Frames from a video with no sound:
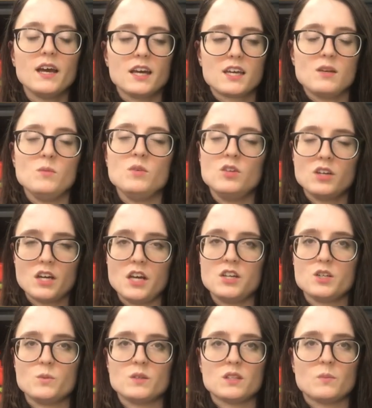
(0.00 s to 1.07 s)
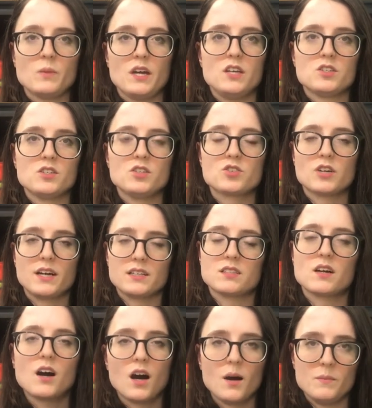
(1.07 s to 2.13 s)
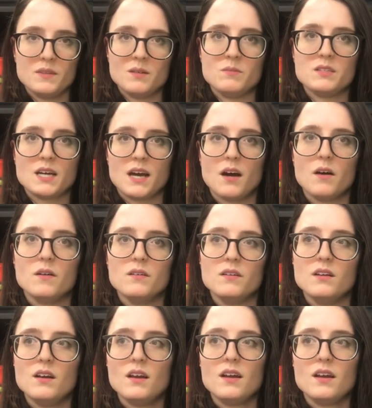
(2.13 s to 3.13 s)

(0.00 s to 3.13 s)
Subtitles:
a communication with the patient, trying to calm them down,